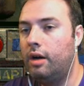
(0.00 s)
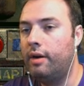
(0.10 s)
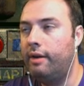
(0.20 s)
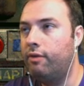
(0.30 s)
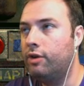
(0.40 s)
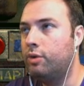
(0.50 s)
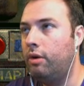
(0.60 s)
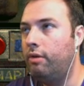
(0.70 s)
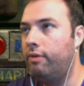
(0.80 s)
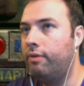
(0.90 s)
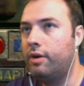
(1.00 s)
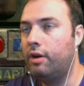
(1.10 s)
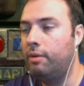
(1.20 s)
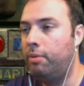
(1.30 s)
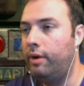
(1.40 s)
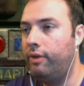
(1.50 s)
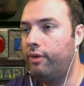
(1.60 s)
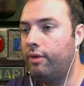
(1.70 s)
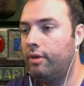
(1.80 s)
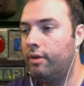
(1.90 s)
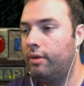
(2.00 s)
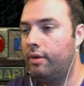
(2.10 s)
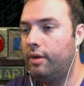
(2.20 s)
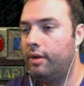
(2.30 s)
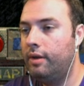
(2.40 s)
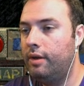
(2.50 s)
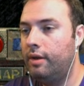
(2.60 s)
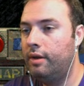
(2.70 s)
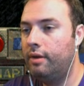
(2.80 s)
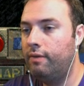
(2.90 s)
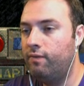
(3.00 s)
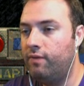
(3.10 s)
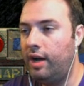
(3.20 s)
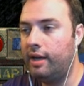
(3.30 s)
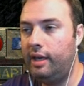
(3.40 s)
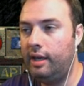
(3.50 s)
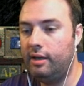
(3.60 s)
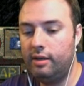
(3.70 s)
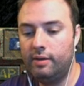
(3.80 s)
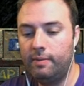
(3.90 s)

Alright, for twelve current points. Fuck, Ian.